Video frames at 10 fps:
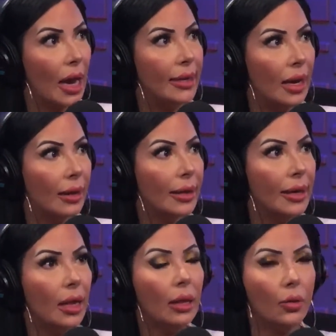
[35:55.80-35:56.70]
young
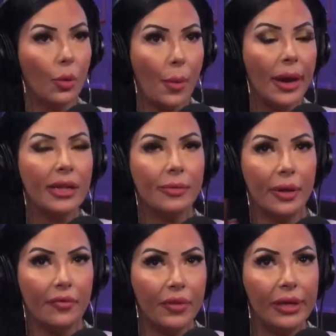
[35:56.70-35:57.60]
Canelo reminds
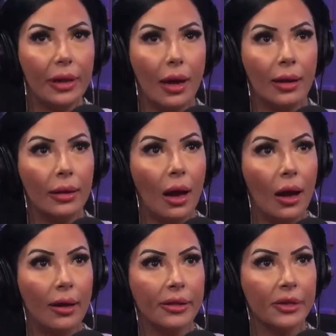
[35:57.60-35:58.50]
me of a young
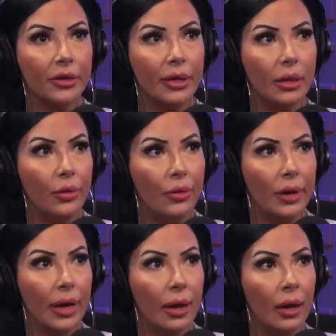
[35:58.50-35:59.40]
Oscar De La
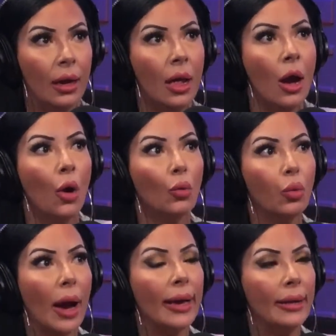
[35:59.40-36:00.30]
Hoya.
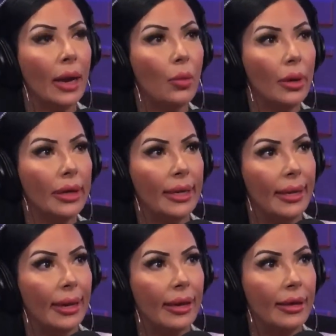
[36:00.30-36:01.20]
Right now where he
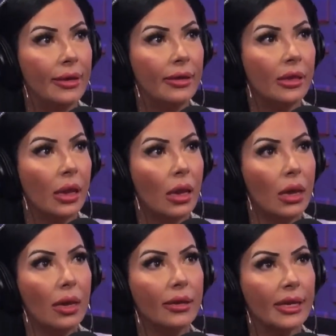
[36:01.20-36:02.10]
is,
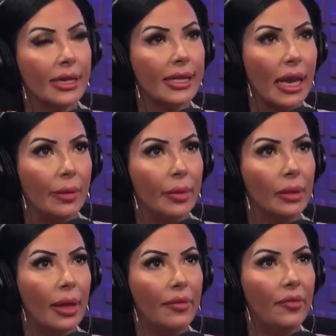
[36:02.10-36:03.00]
his
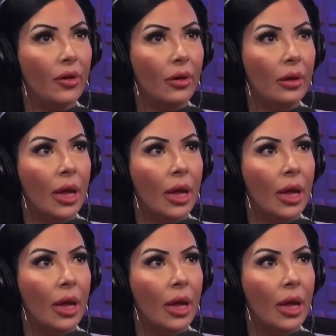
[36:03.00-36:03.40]
excitement level,